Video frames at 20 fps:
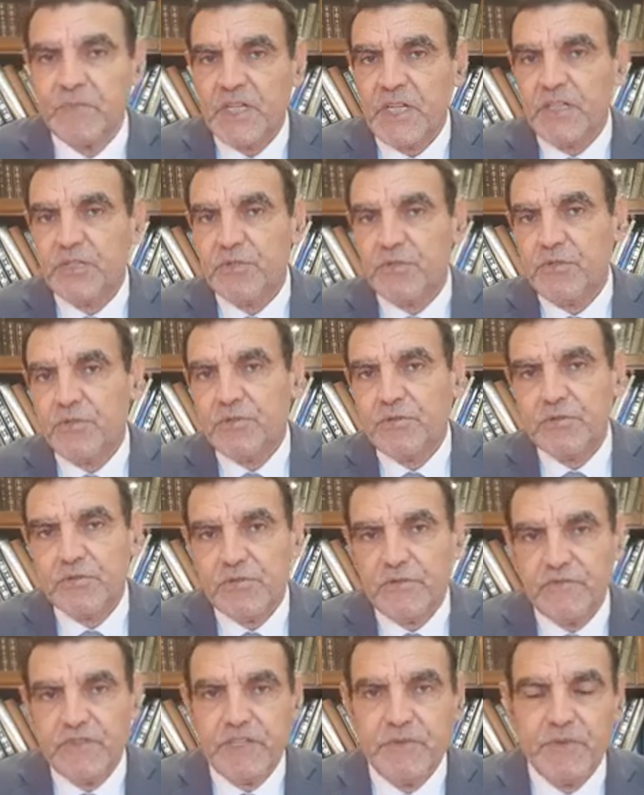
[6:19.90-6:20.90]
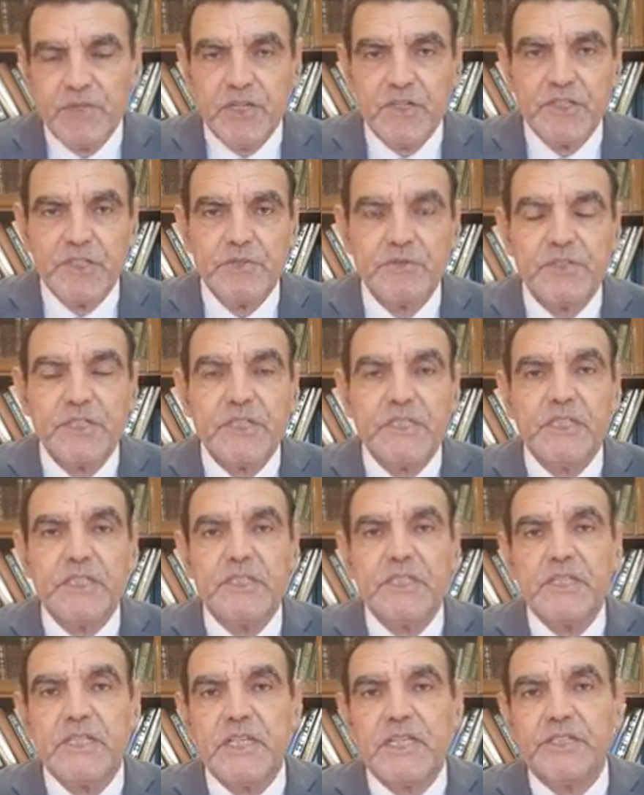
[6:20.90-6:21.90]
and all sorts of chemicals used
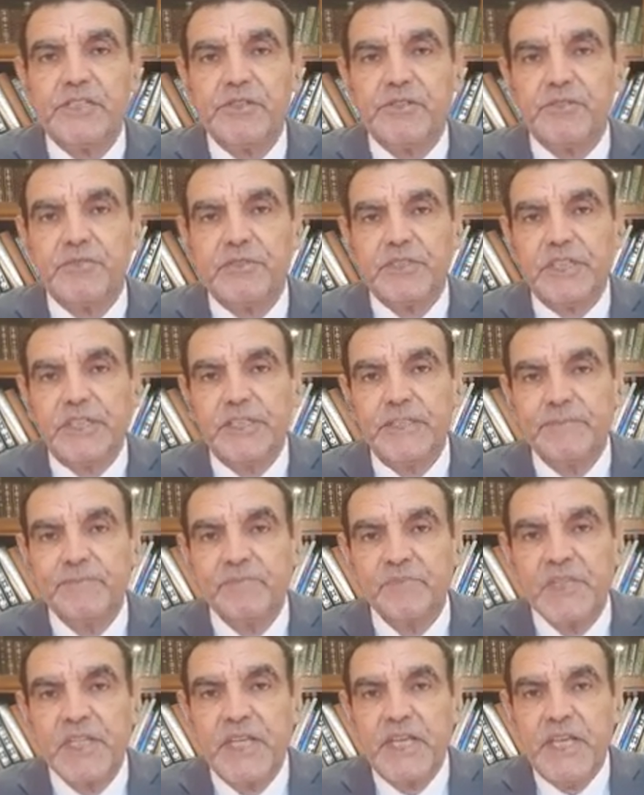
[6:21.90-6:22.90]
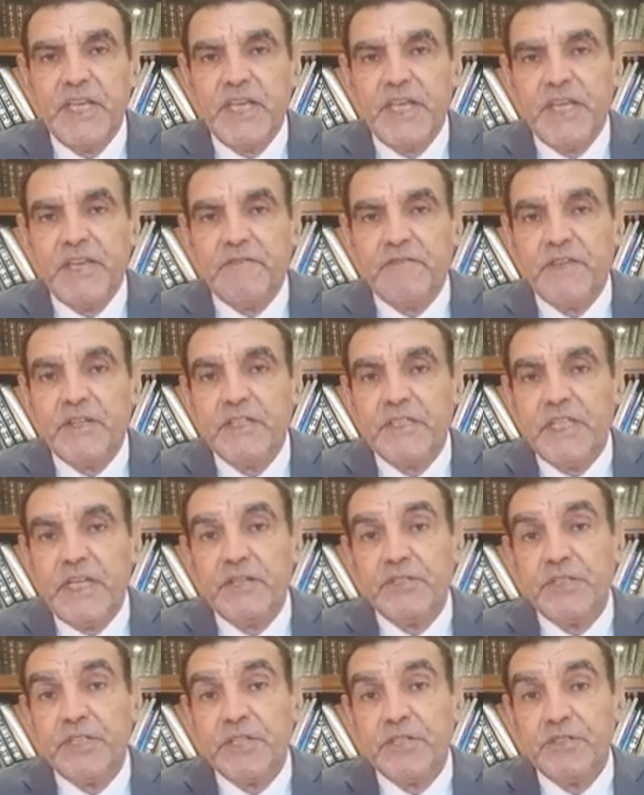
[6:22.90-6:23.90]
in this industry. Even
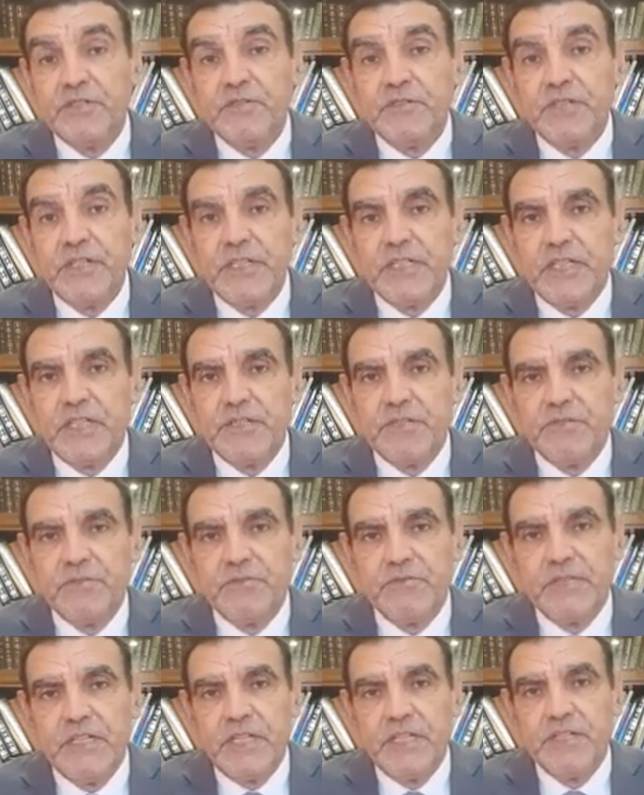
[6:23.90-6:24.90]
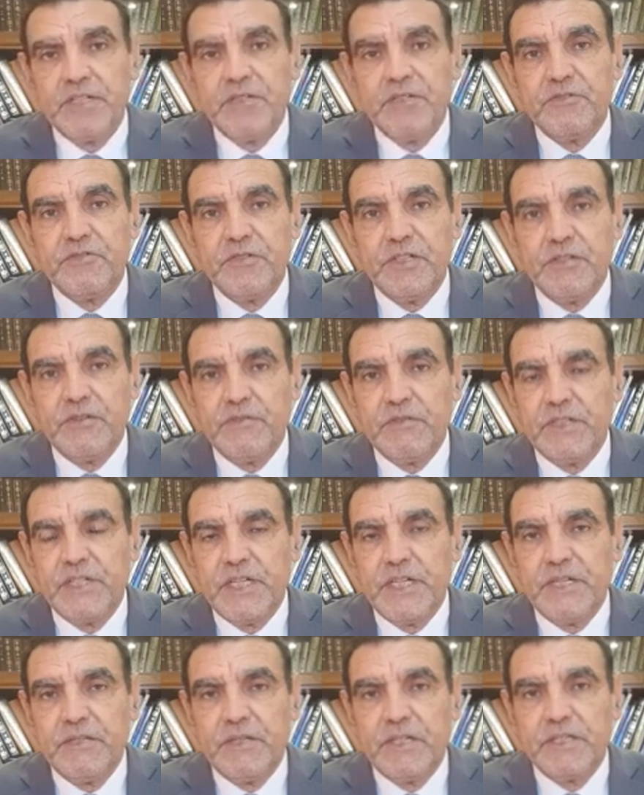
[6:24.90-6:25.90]
dentistry, dentistry
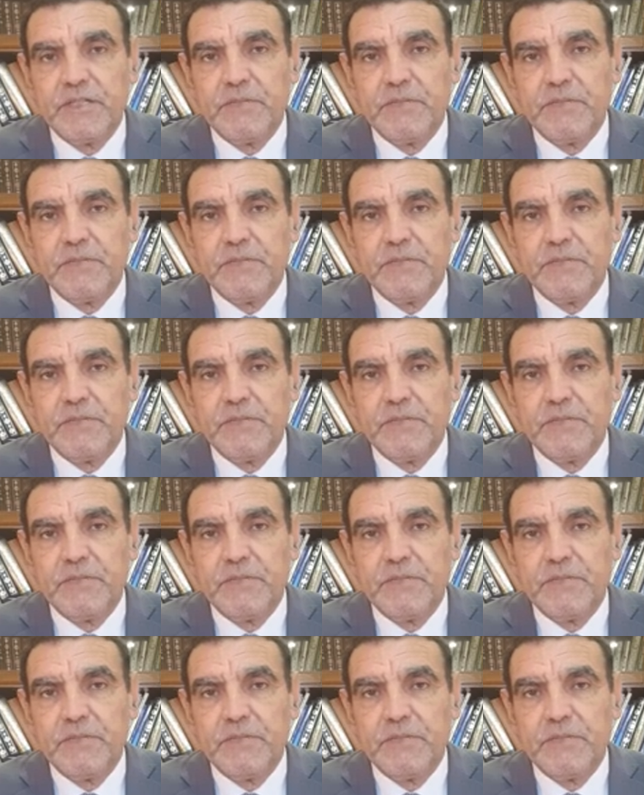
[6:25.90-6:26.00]
also,